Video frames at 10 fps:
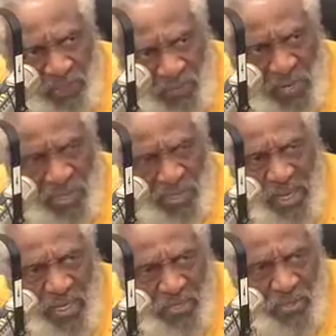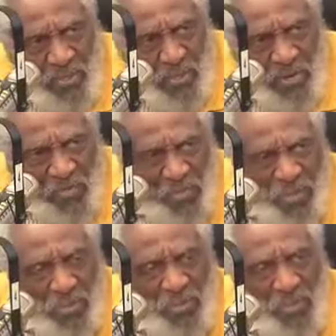shit, if you had cancer, you don't
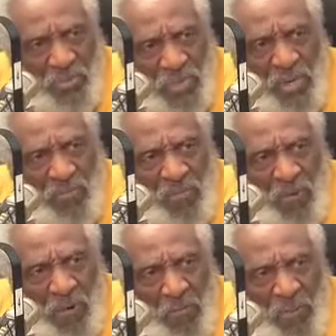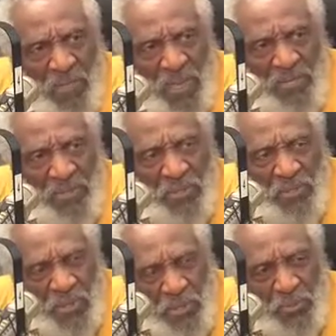operate on yourself. But that's
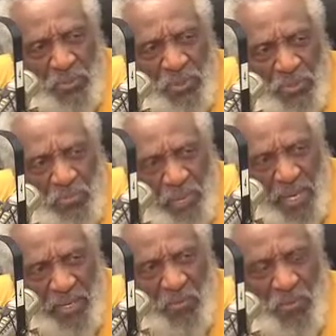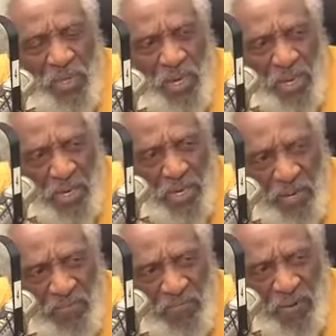the disrespect we
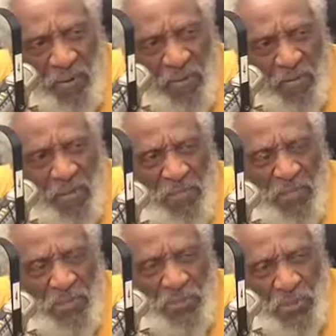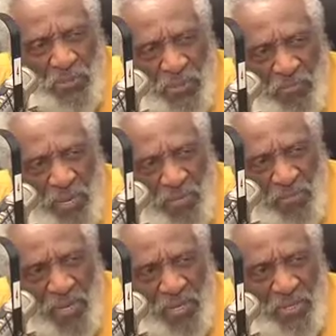have, and this system have
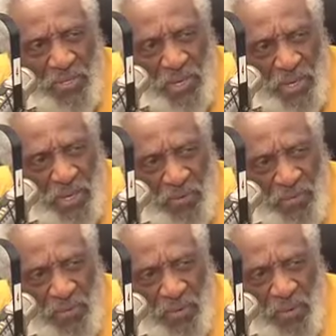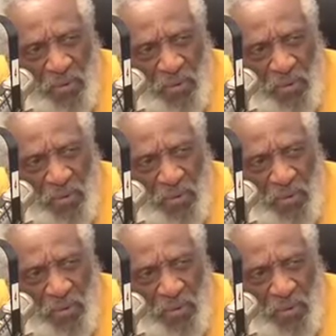made us have